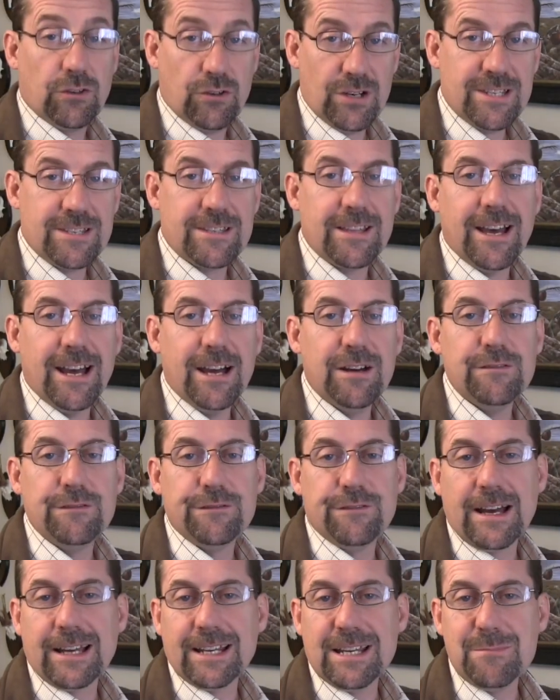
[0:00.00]
Chris there,
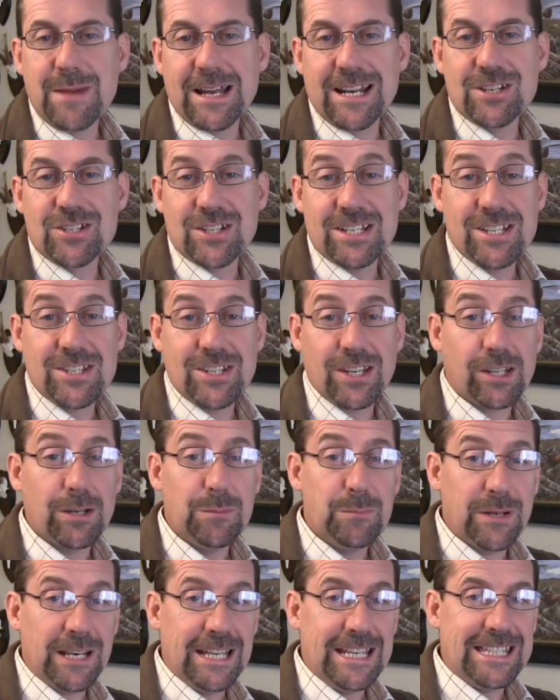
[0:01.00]
finally managing to
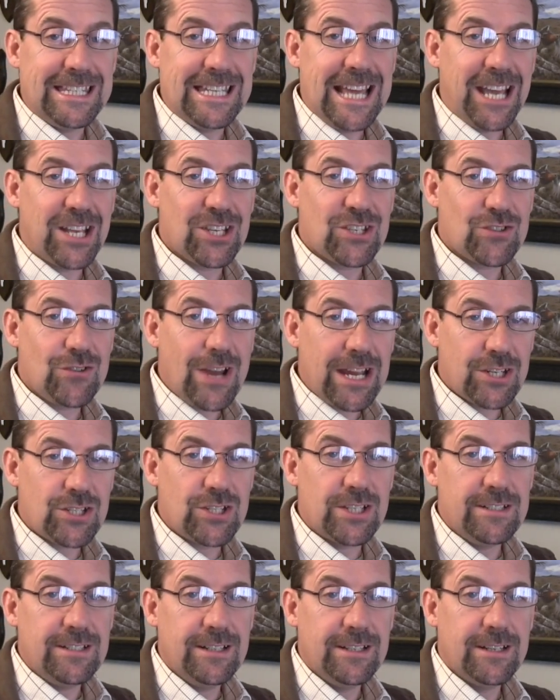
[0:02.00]
complete the
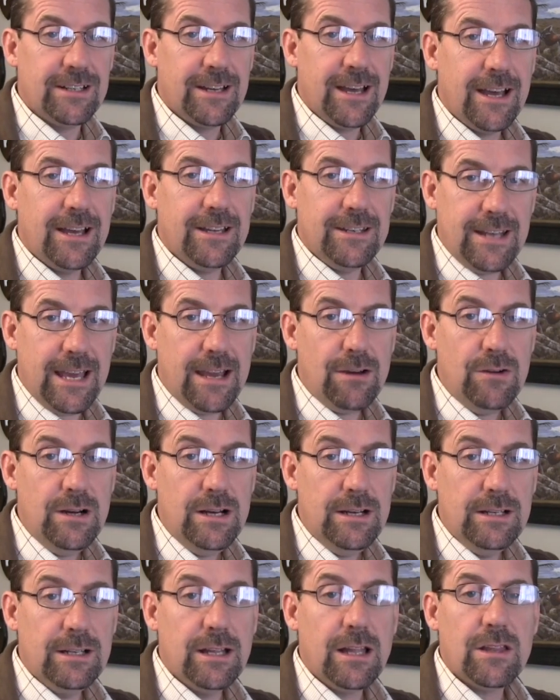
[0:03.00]
extraction, and
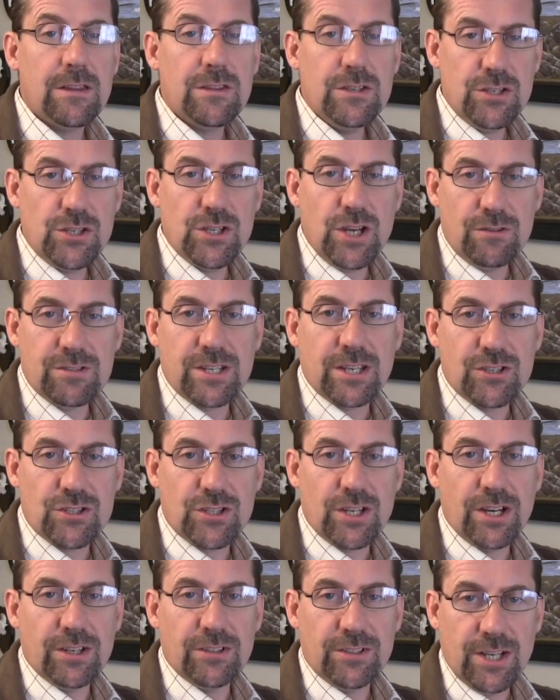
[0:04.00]
now the Shooting
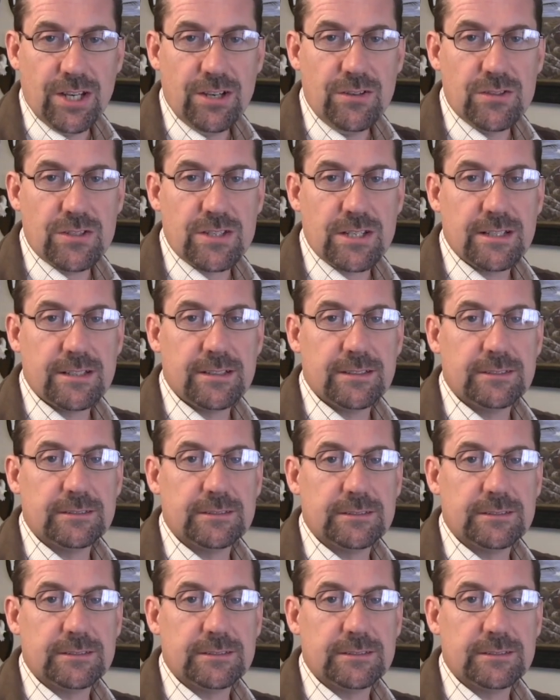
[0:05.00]
Show News.